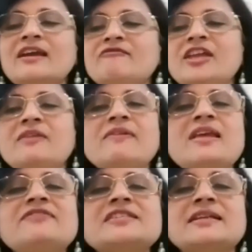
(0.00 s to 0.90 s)
We
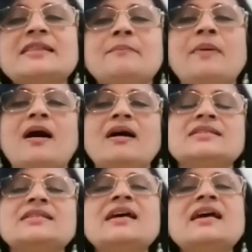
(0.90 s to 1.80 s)
revisit the
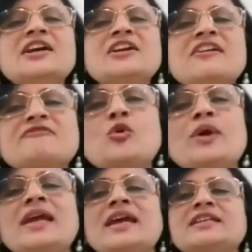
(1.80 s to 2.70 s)
past,
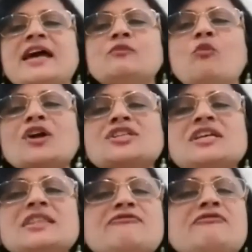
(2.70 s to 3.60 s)
reviewing it and
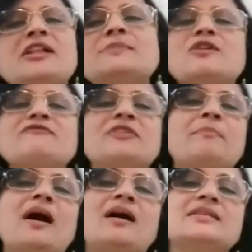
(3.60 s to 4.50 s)
watching the films of the
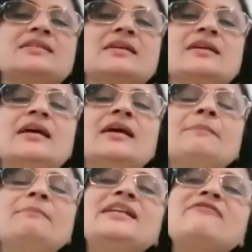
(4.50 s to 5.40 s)
past.
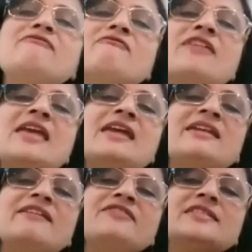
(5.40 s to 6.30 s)
But if we
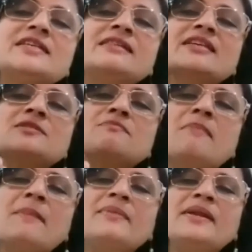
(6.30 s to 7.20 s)
revisit these
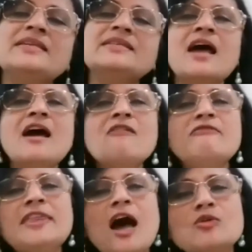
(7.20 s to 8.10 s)
memories
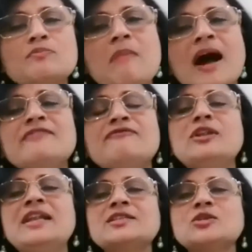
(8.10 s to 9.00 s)
without
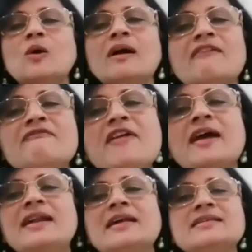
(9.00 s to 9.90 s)
mindfulness or
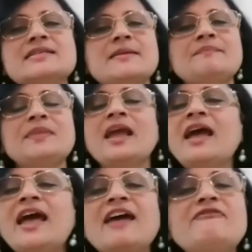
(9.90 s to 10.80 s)
awareness,
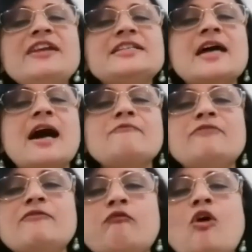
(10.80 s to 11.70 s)
every time
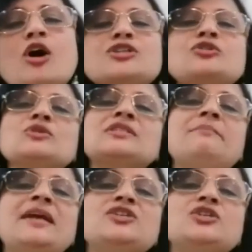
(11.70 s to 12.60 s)
we watch those
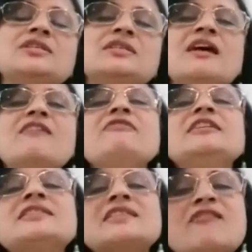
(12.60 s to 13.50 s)
images, we
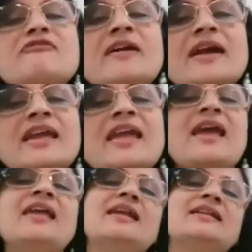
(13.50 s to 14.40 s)
suffer
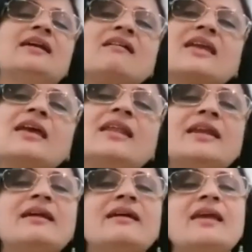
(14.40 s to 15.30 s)
again and again
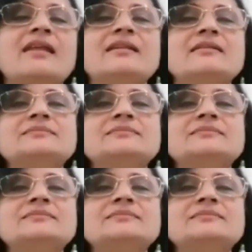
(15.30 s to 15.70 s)
and again.